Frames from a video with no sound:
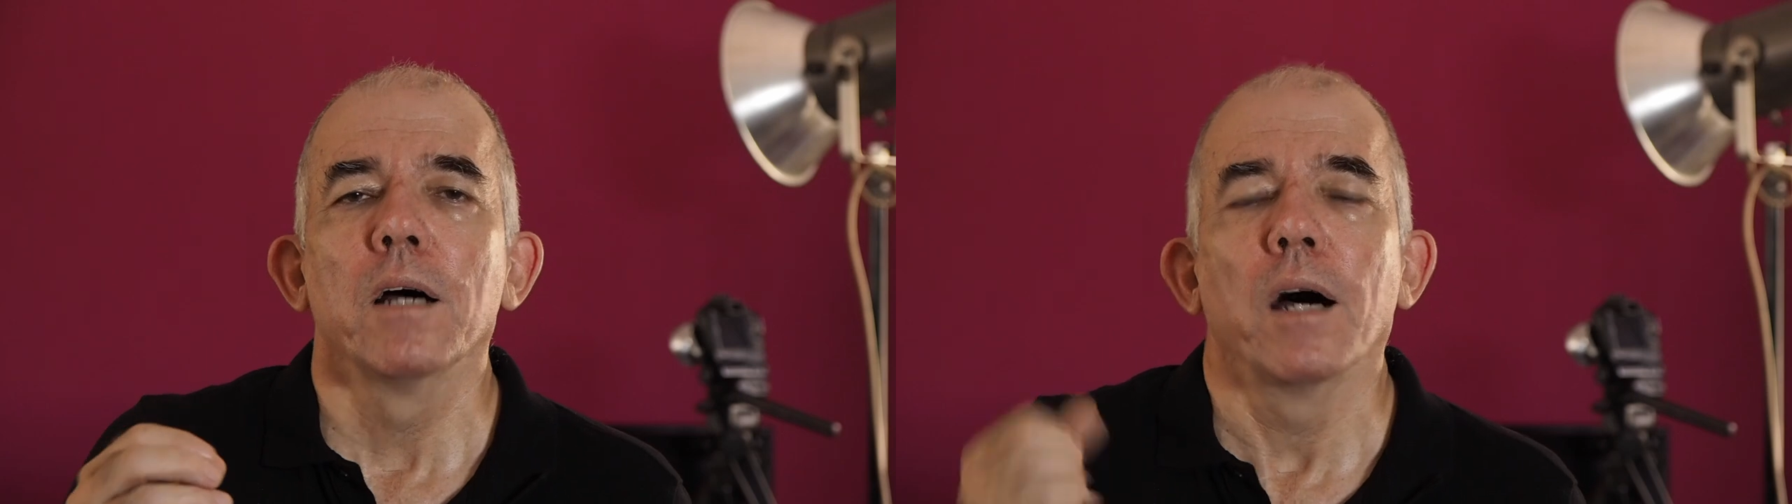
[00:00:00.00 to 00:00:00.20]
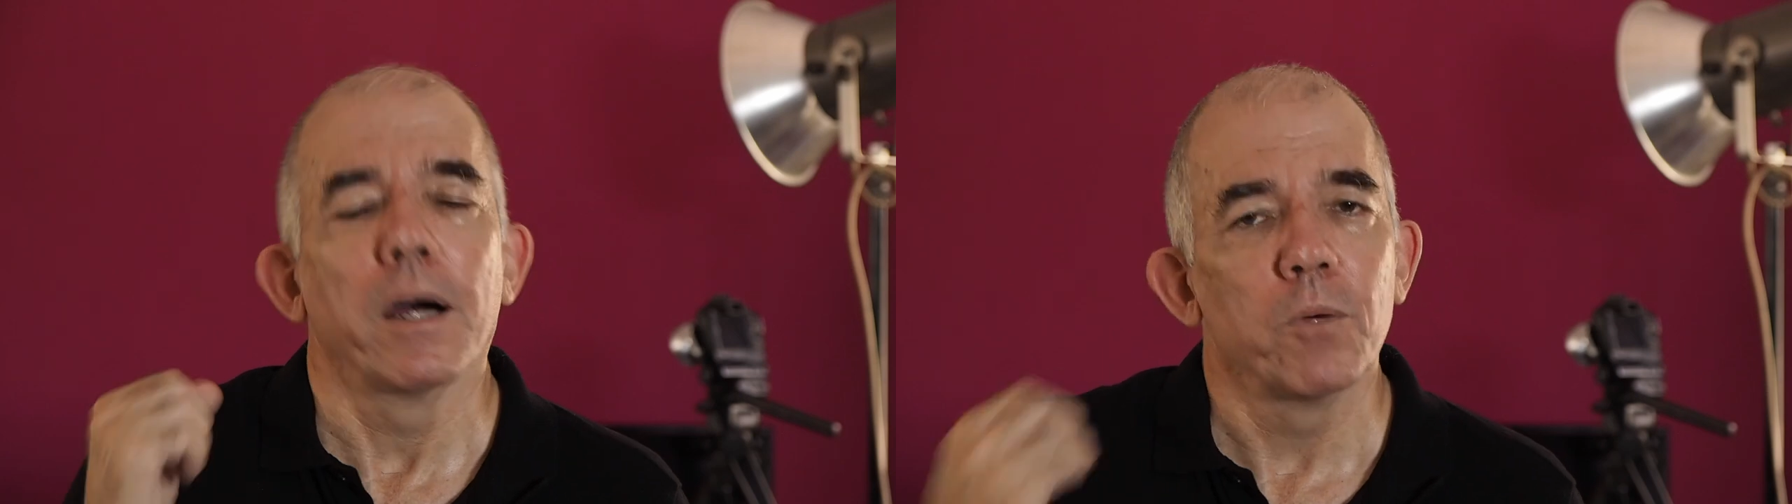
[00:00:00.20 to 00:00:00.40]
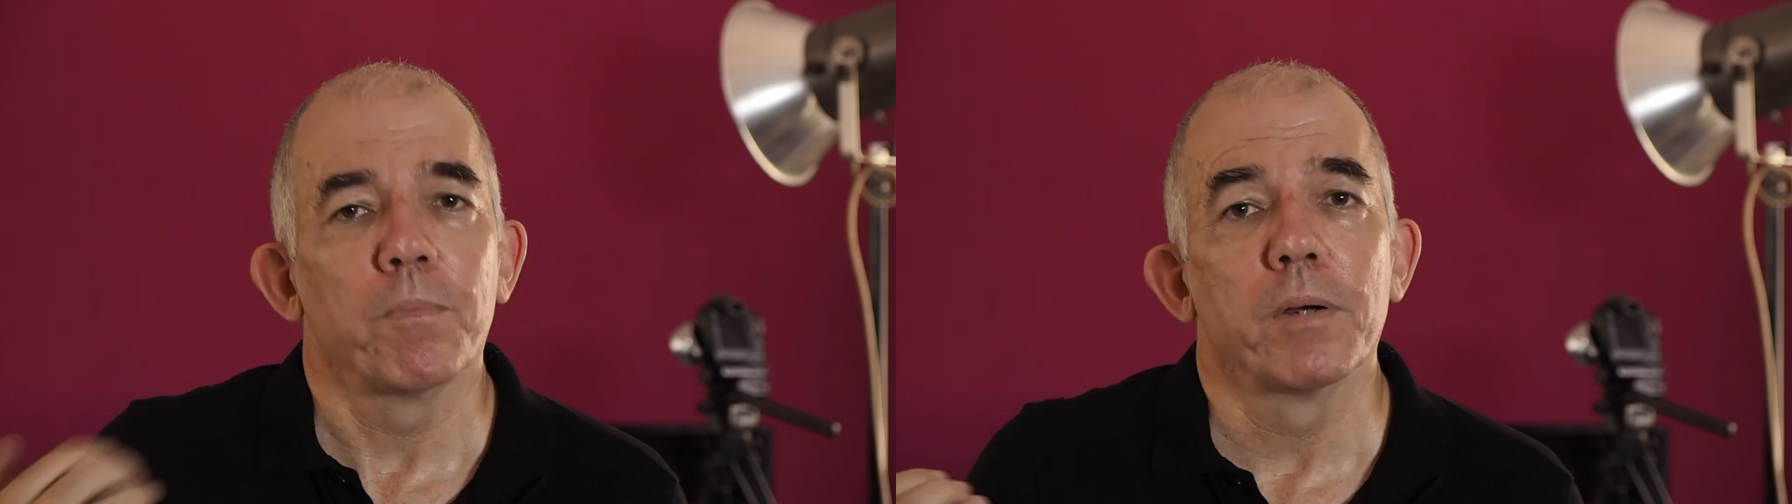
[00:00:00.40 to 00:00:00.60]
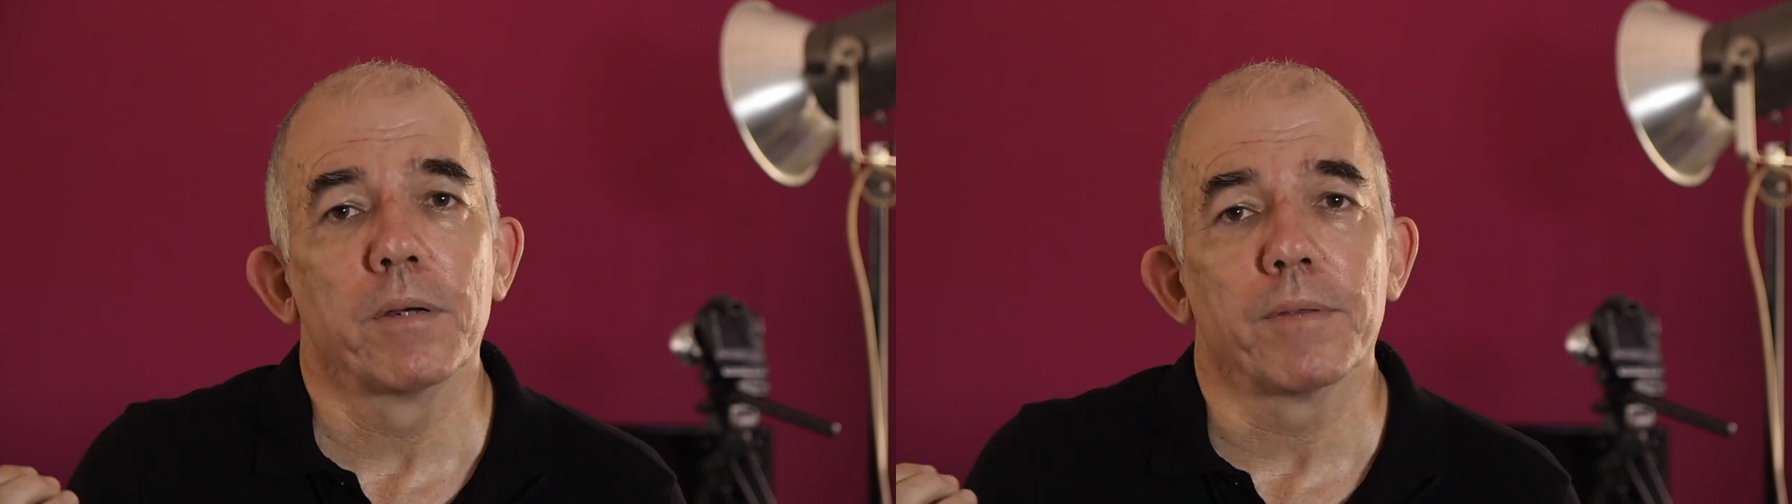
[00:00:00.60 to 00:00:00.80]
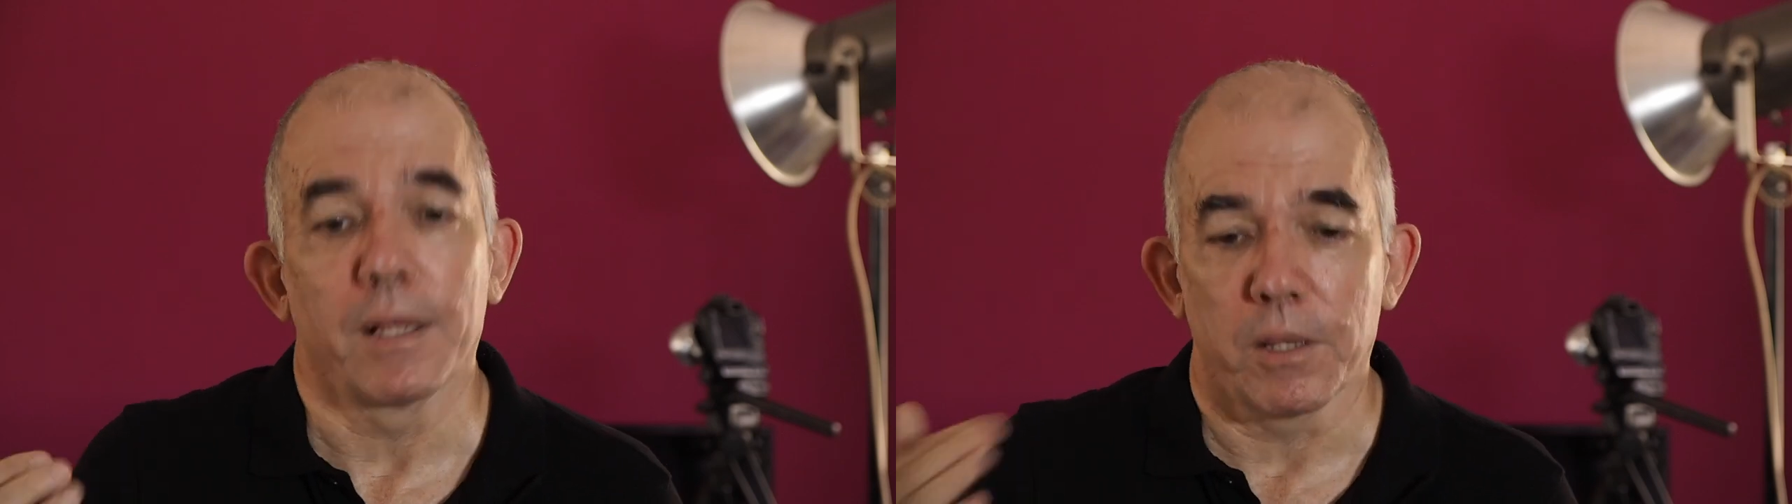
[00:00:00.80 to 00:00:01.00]
I hope
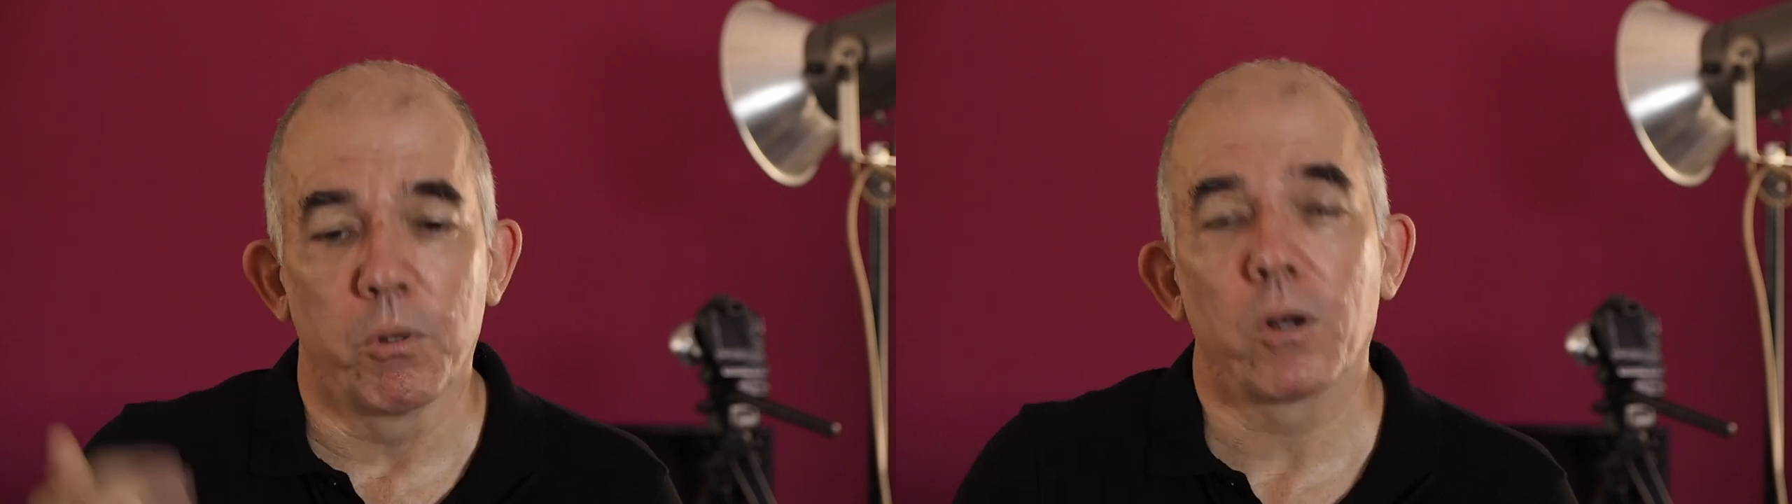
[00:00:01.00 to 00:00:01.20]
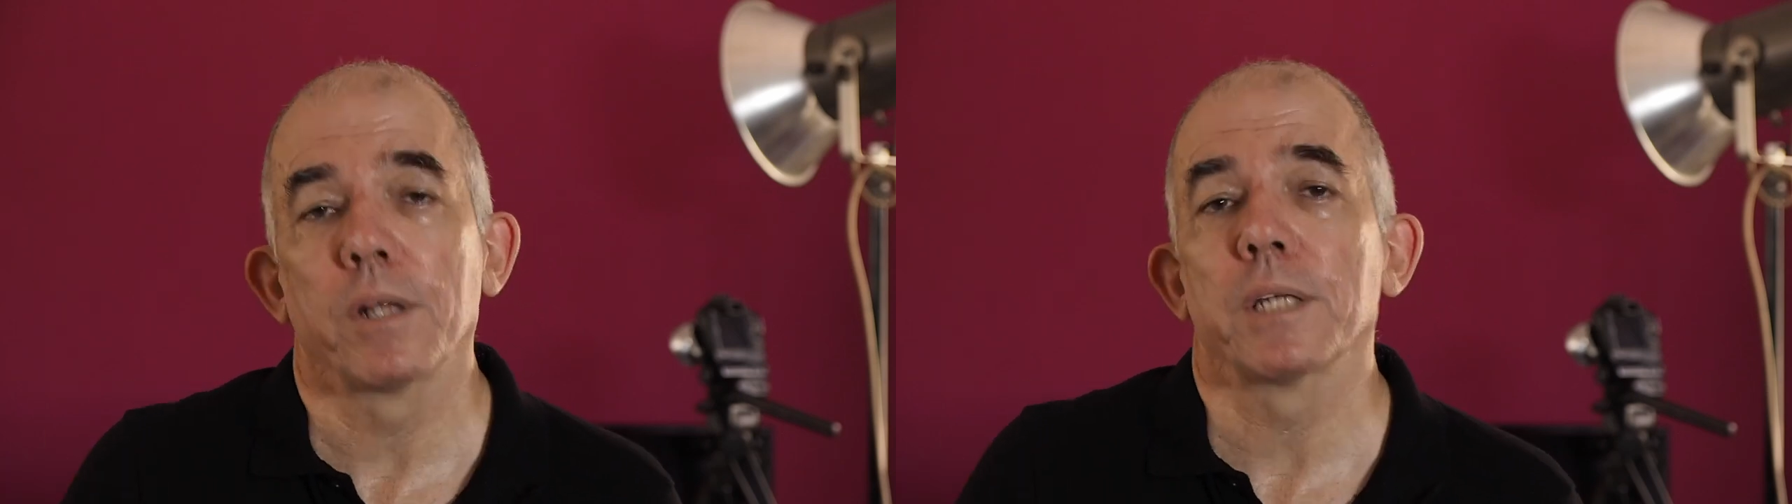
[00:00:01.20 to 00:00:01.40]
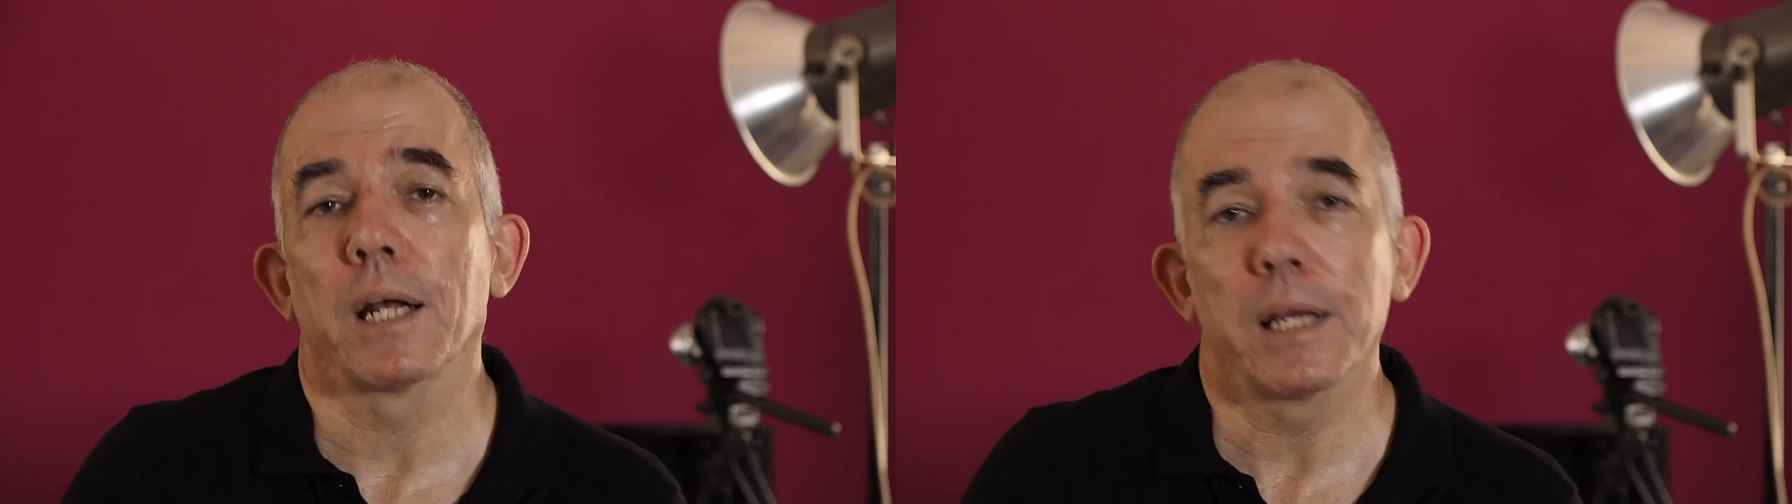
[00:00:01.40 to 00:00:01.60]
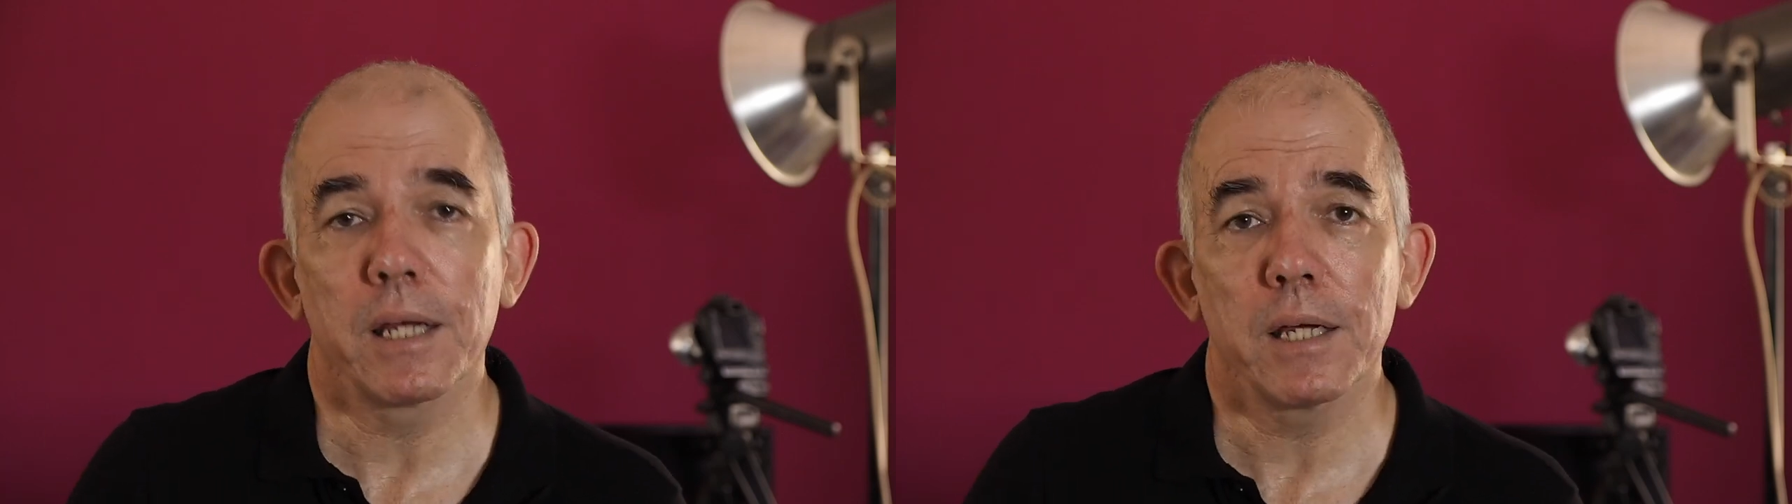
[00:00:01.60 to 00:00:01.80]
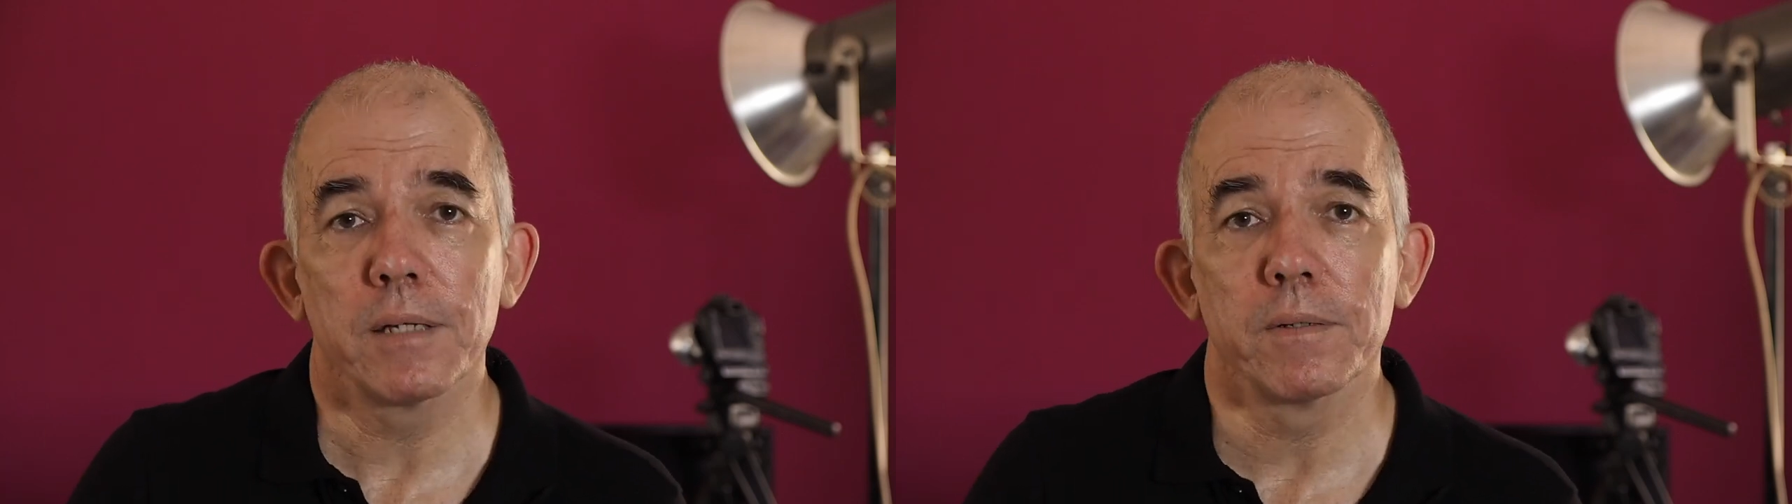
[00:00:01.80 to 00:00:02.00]
that the booklets I
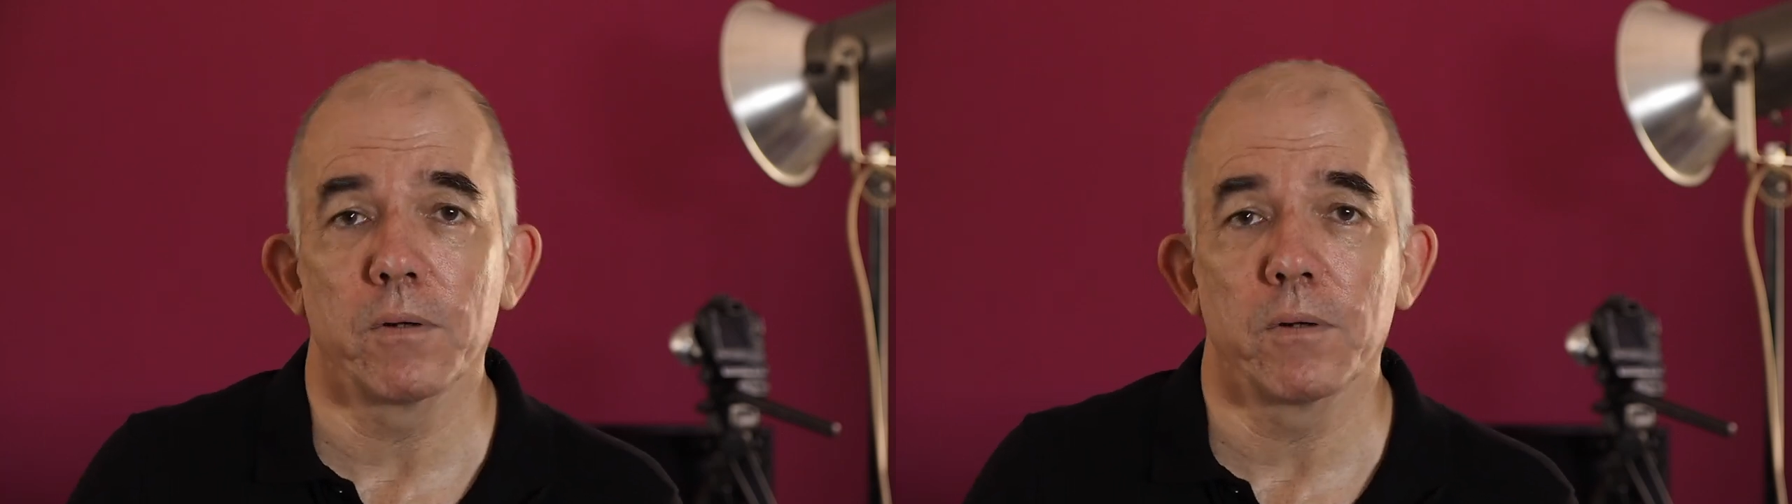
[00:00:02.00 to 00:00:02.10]
link